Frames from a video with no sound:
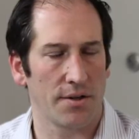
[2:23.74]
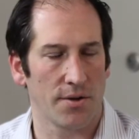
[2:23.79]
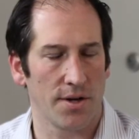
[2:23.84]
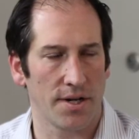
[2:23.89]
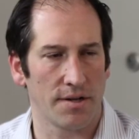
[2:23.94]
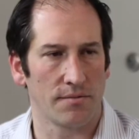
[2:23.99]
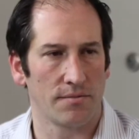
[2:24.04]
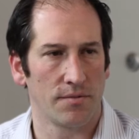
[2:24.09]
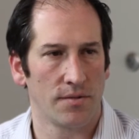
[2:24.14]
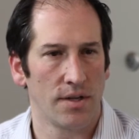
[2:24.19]

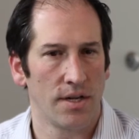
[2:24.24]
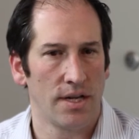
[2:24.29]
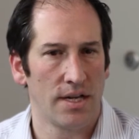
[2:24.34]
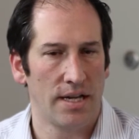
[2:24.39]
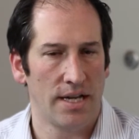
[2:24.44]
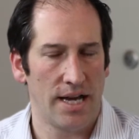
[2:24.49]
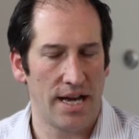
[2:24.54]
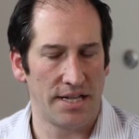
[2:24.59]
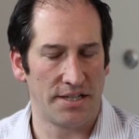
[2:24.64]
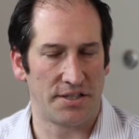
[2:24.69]
great.
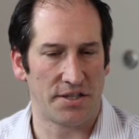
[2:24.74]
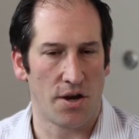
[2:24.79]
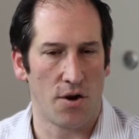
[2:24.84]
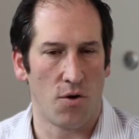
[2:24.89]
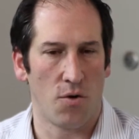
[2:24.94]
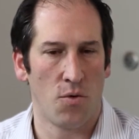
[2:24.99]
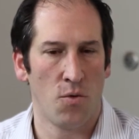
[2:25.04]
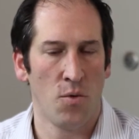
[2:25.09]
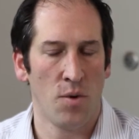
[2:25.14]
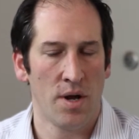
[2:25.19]
And
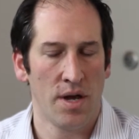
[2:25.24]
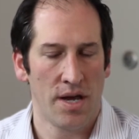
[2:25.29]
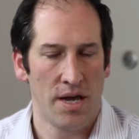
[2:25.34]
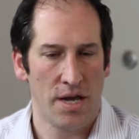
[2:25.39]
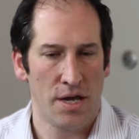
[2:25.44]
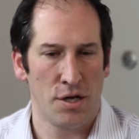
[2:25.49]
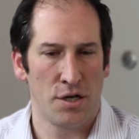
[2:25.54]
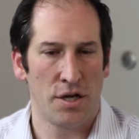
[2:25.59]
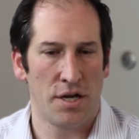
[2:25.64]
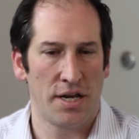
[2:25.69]
so
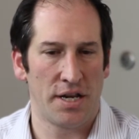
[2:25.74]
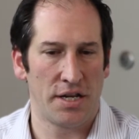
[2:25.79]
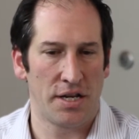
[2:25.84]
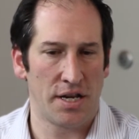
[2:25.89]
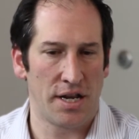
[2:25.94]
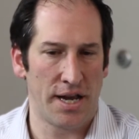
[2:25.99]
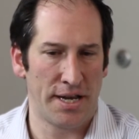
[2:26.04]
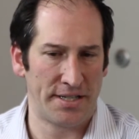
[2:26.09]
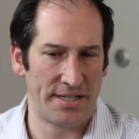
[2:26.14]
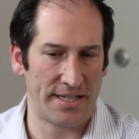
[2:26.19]

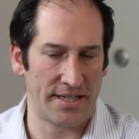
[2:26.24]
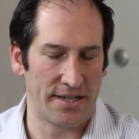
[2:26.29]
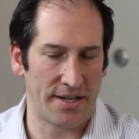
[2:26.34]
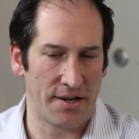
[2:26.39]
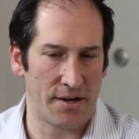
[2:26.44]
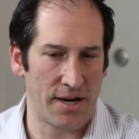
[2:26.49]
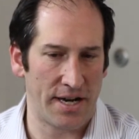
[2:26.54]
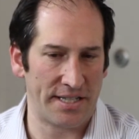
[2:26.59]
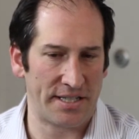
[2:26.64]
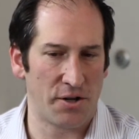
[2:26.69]
is
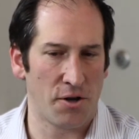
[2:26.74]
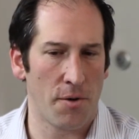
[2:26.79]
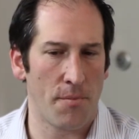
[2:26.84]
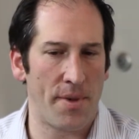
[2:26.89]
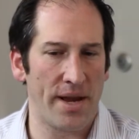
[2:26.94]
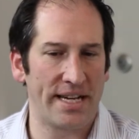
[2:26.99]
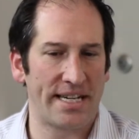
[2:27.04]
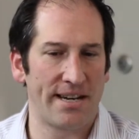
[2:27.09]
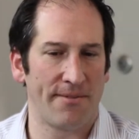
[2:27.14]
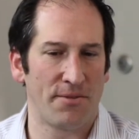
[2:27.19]
there a
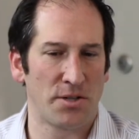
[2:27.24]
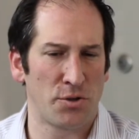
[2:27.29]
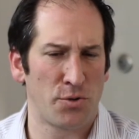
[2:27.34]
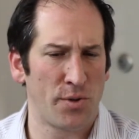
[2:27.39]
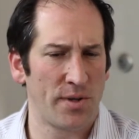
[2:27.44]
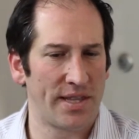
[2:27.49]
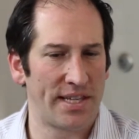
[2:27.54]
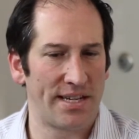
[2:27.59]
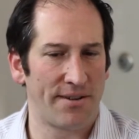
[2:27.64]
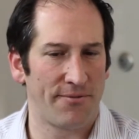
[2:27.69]
big difference
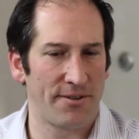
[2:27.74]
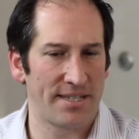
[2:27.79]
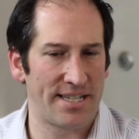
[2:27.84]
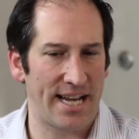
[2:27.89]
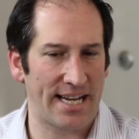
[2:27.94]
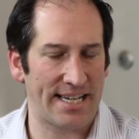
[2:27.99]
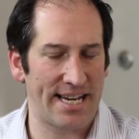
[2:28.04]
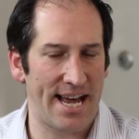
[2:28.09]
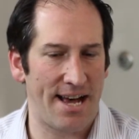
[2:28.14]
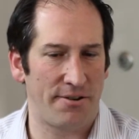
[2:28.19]
between the different
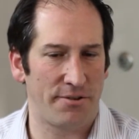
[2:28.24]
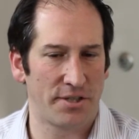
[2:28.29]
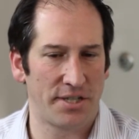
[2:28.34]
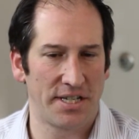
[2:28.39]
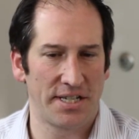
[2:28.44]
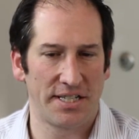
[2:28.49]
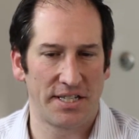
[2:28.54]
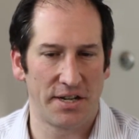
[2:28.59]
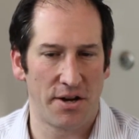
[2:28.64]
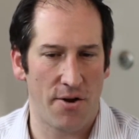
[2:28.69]

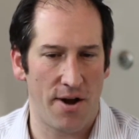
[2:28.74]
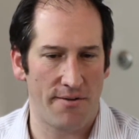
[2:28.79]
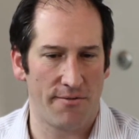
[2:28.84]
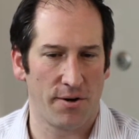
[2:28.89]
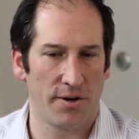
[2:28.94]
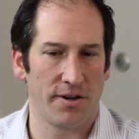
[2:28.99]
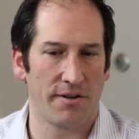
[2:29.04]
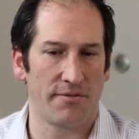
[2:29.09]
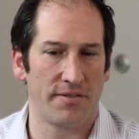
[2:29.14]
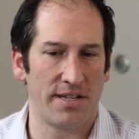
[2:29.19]
technologies? You know, I've
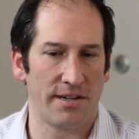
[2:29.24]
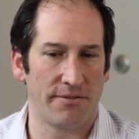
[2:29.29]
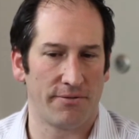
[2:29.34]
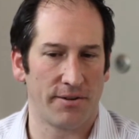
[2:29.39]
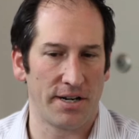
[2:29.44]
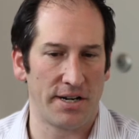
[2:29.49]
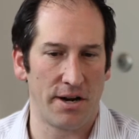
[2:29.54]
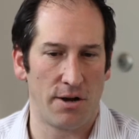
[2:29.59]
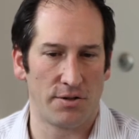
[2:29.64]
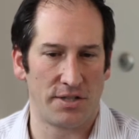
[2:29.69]
heard of
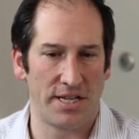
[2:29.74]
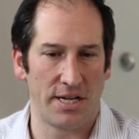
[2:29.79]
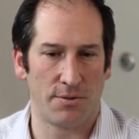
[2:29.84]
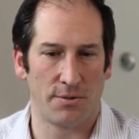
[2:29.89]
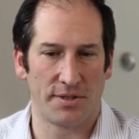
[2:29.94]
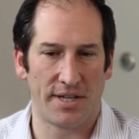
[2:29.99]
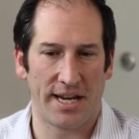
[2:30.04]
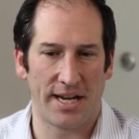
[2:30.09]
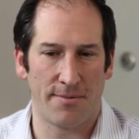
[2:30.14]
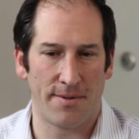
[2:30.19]
different
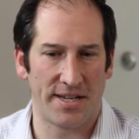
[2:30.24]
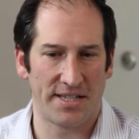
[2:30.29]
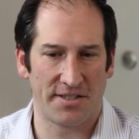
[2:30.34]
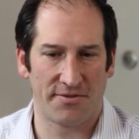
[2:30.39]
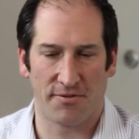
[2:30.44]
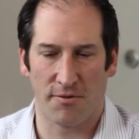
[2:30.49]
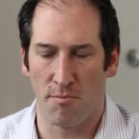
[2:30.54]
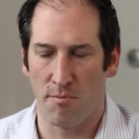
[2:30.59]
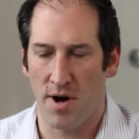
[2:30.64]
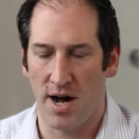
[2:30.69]
NoSQL databases
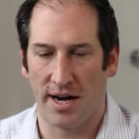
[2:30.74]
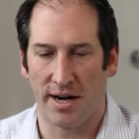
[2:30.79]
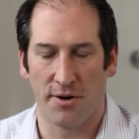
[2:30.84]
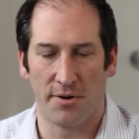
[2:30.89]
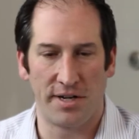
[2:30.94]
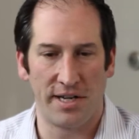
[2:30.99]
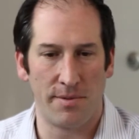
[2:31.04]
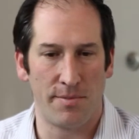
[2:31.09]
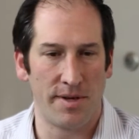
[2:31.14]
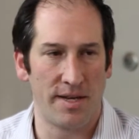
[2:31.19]
from
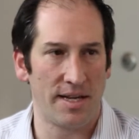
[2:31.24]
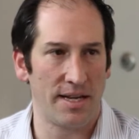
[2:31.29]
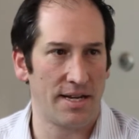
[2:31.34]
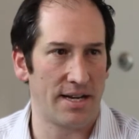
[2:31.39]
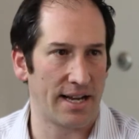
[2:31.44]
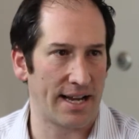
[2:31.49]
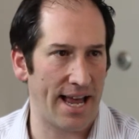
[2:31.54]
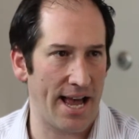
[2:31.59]
MongoDB to